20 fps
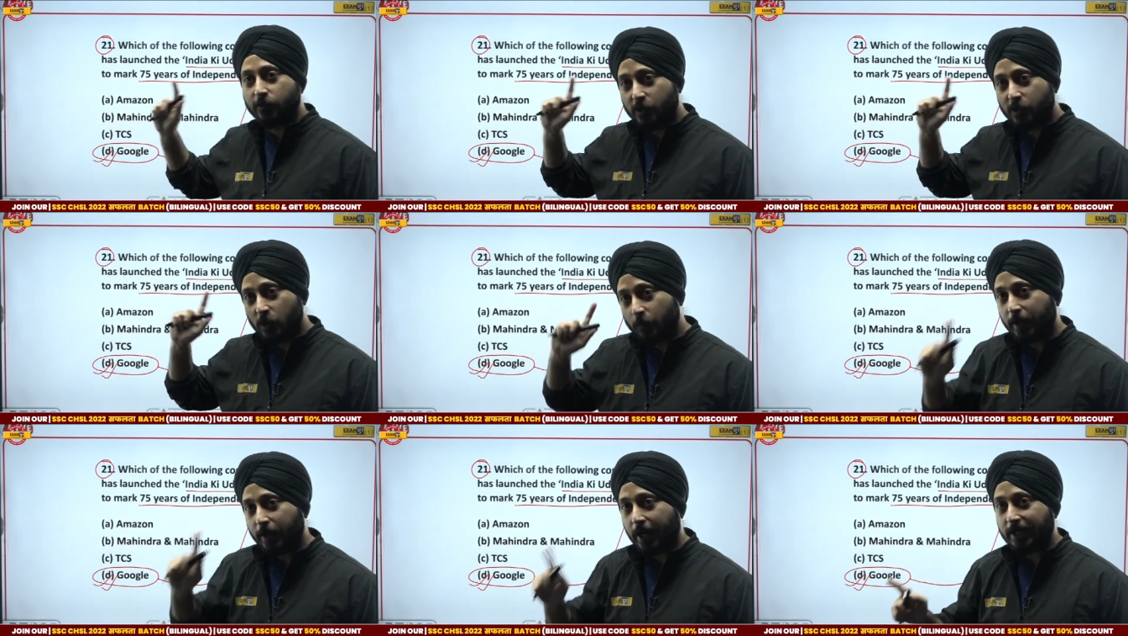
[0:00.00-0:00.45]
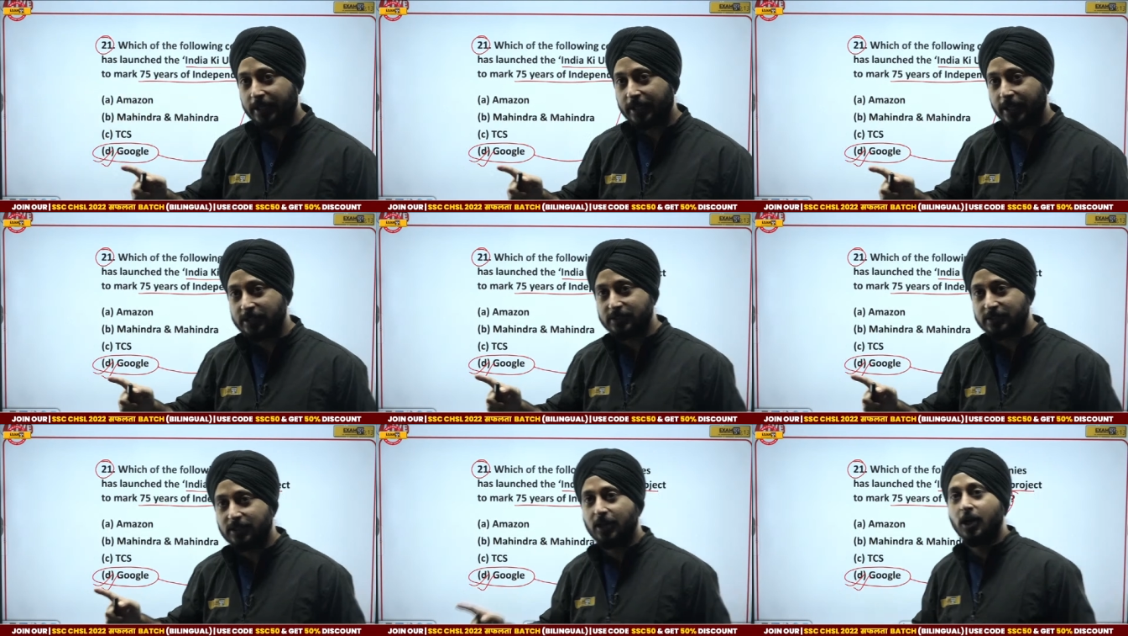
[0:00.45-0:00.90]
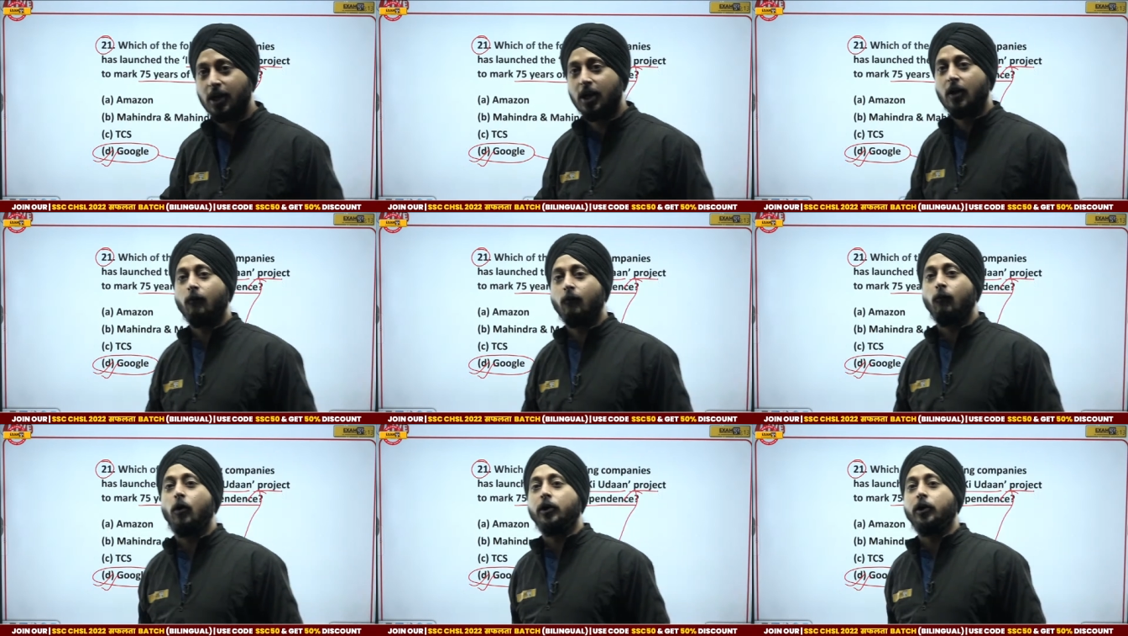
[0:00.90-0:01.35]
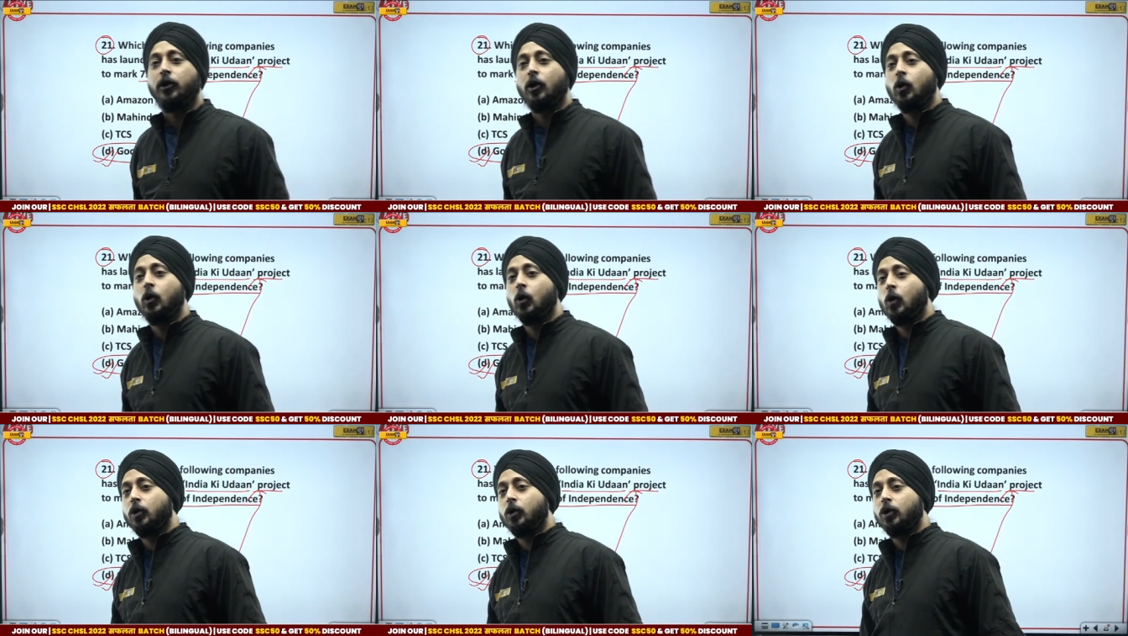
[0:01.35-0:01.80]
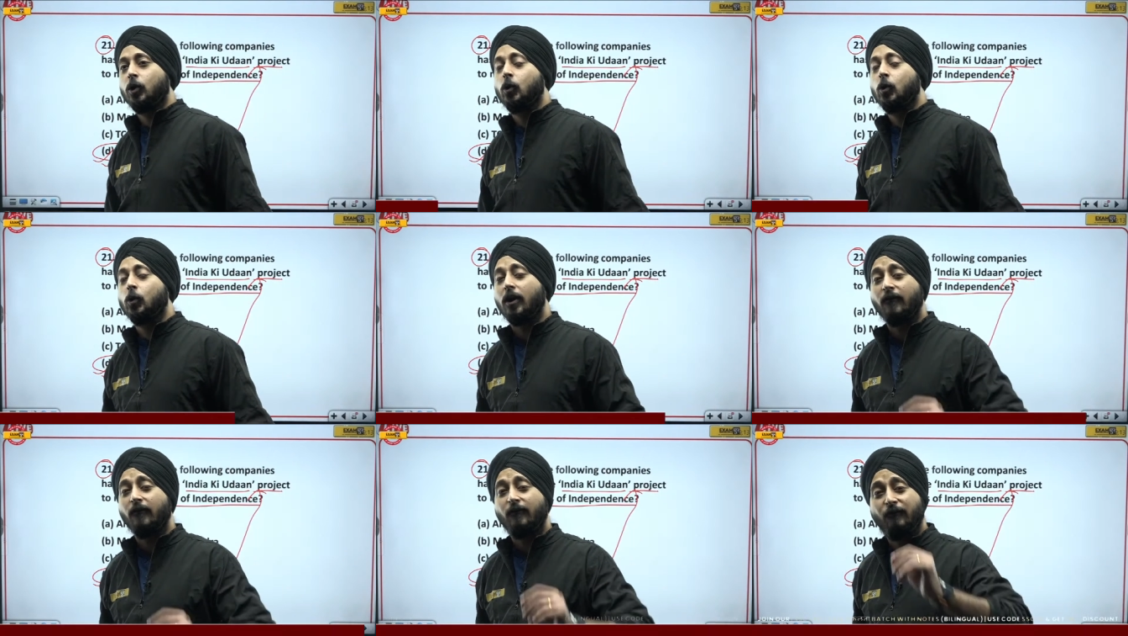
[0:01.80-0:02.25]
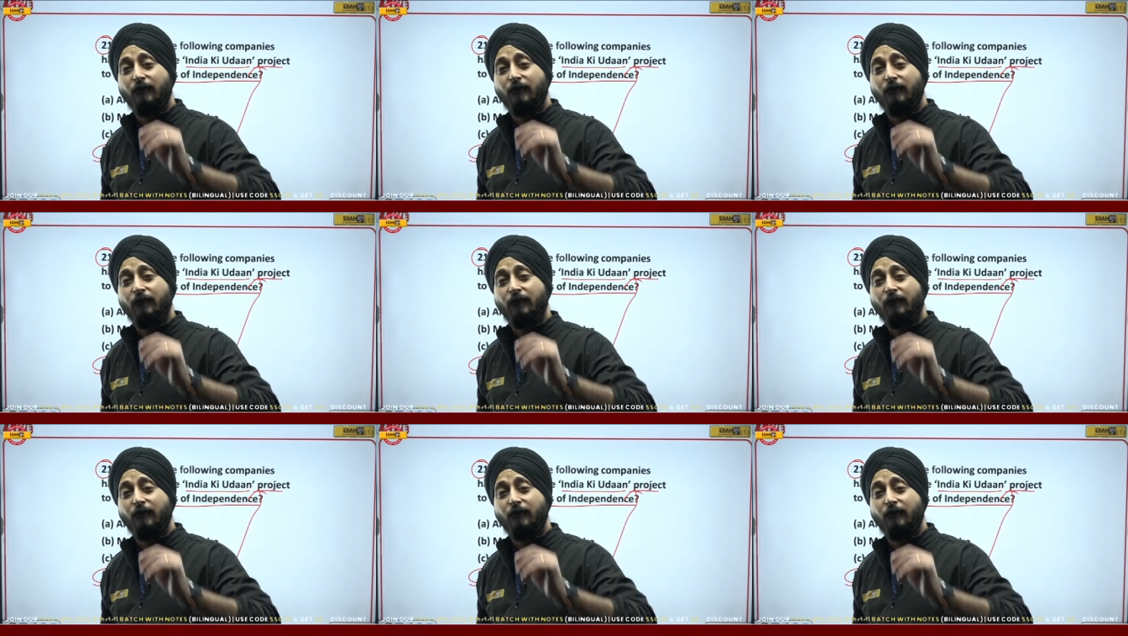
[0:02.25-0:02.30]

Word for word: when you practice, what you do, you do a